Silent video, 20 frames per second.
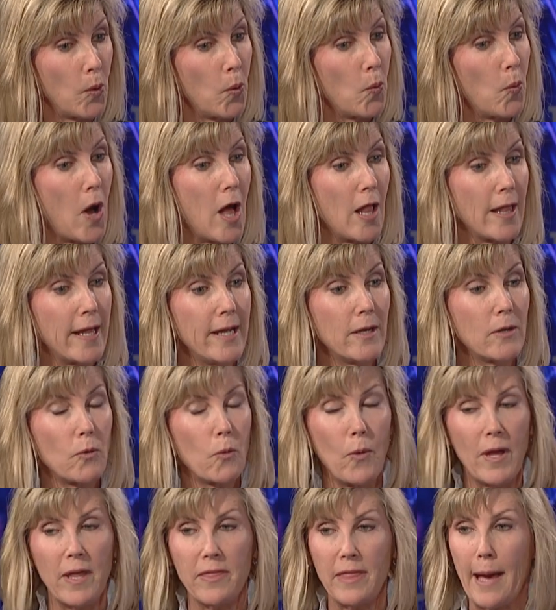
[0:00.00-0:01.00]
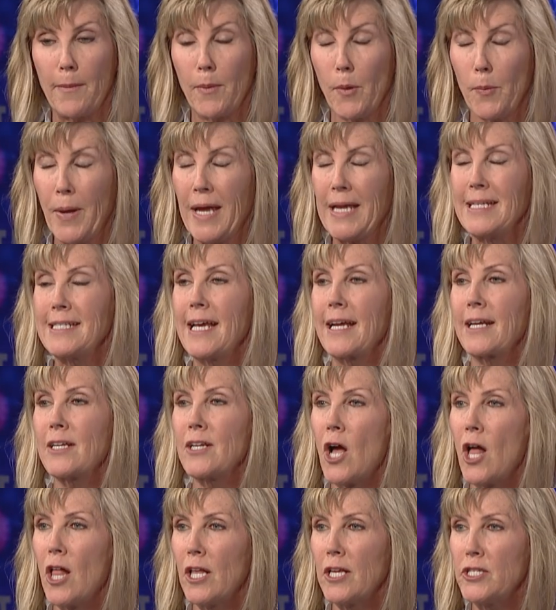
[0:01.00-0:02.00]
Wallet with Apple Pay
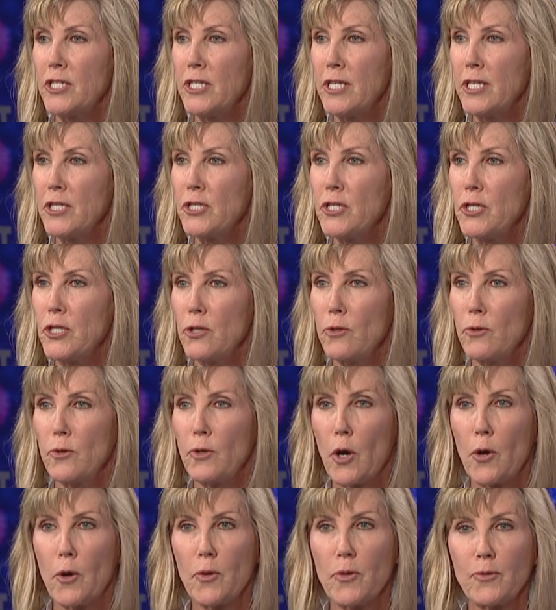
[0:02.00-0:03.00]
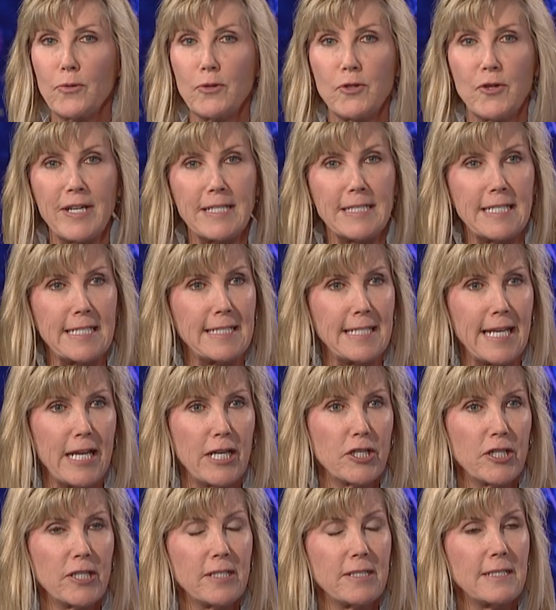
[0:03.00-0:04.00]
technology to go through transit
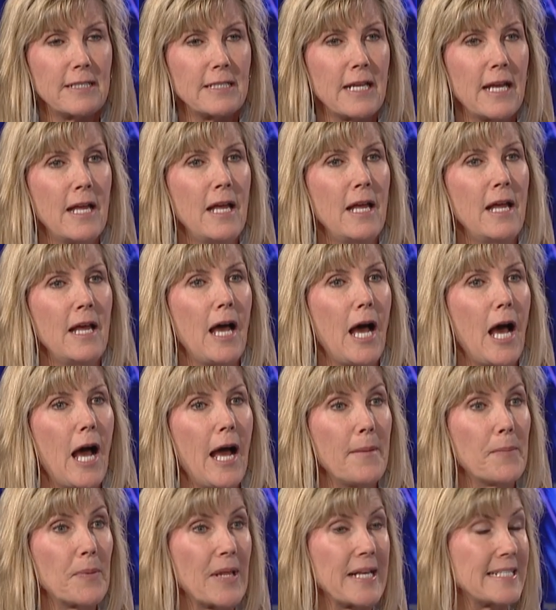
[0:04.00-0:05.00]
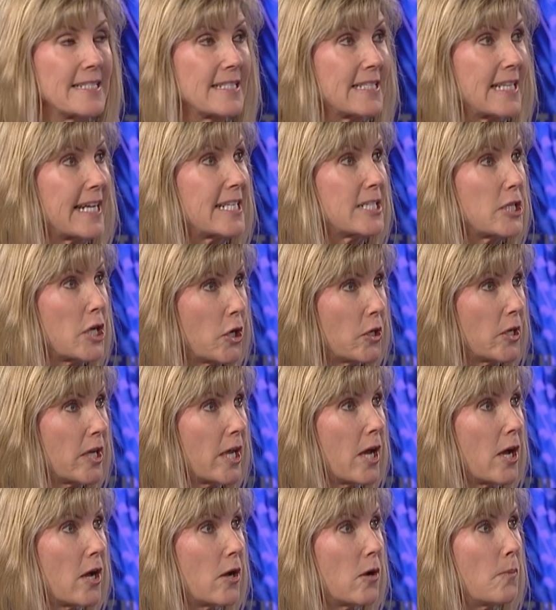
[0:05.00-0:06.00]
stations. In places like
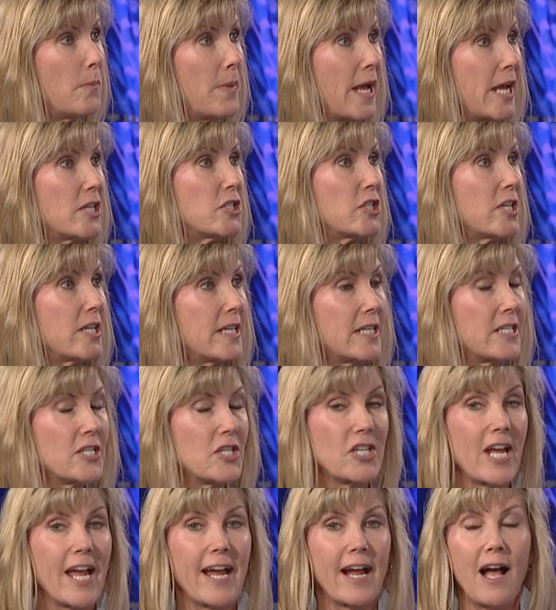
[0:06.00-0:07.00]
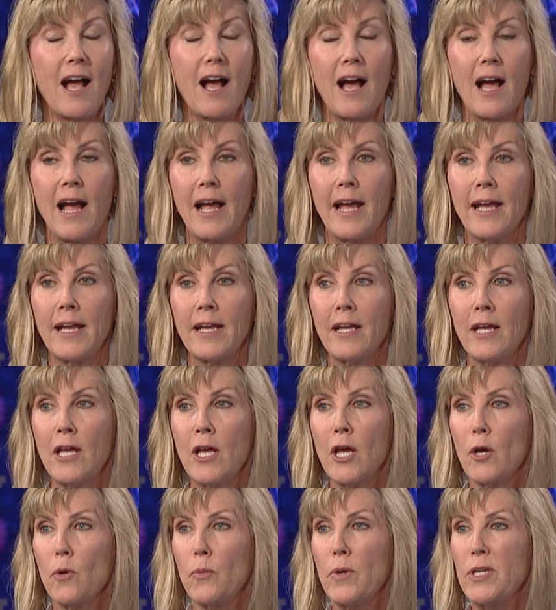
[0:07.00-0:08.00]
Tokyo, Beijing, and Shanghai,
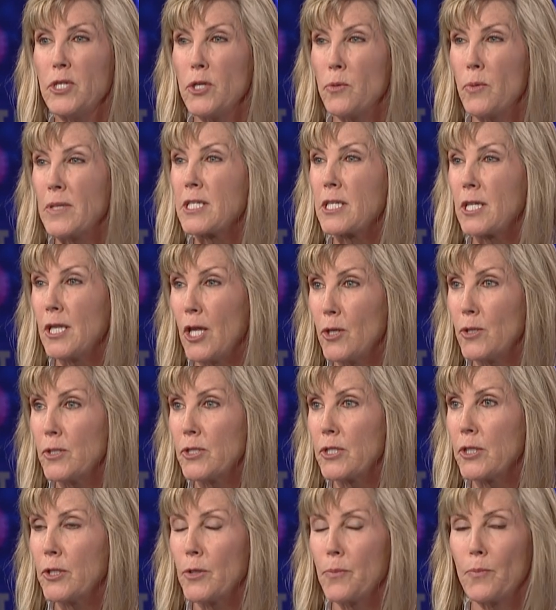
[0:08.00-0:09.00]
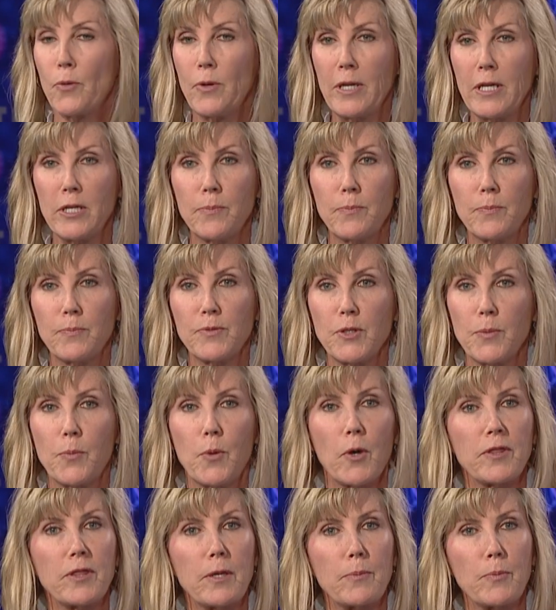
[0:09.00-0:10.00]
we do what's closed loop. We
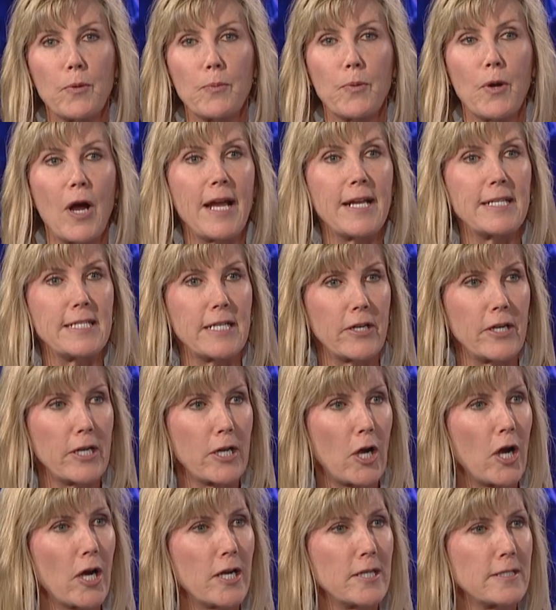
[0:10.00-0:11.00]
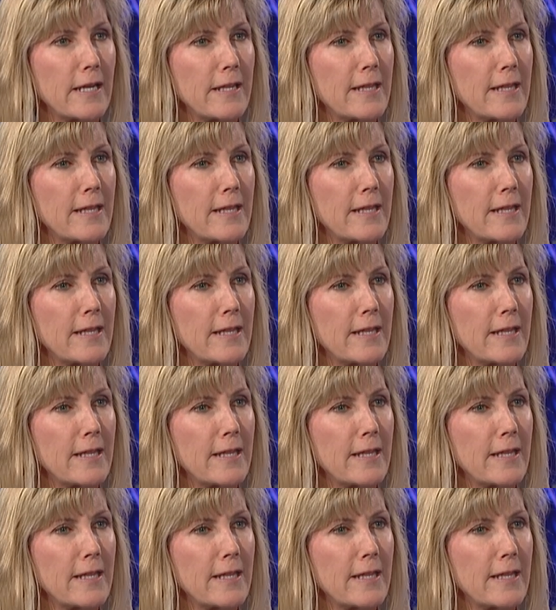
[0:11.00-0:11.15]
support the proprietary cards.